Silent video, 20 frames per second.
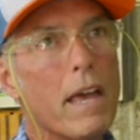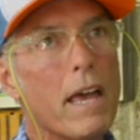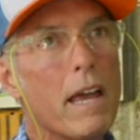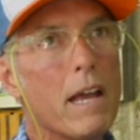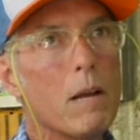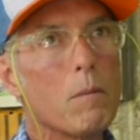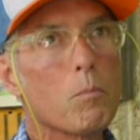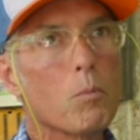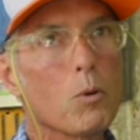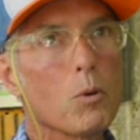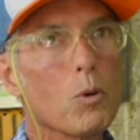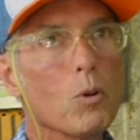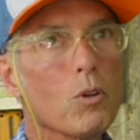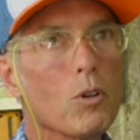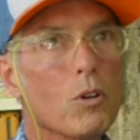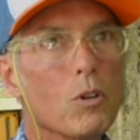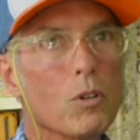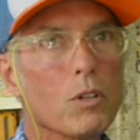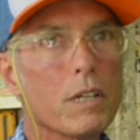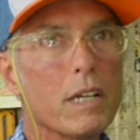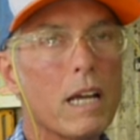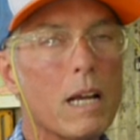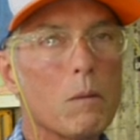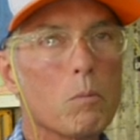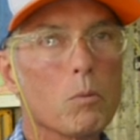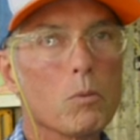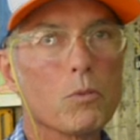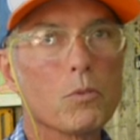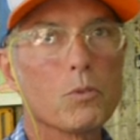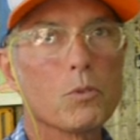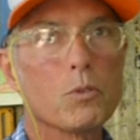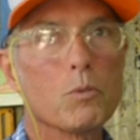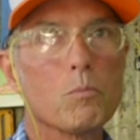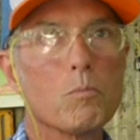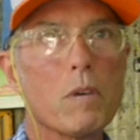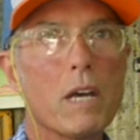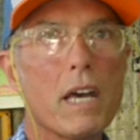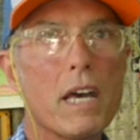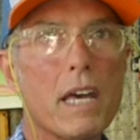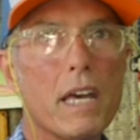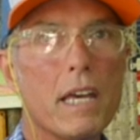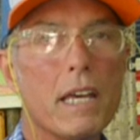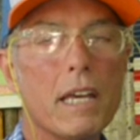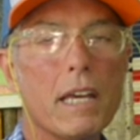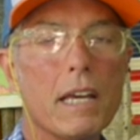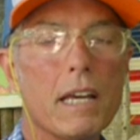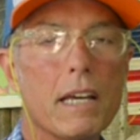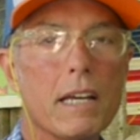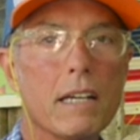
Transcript: April, early April through May,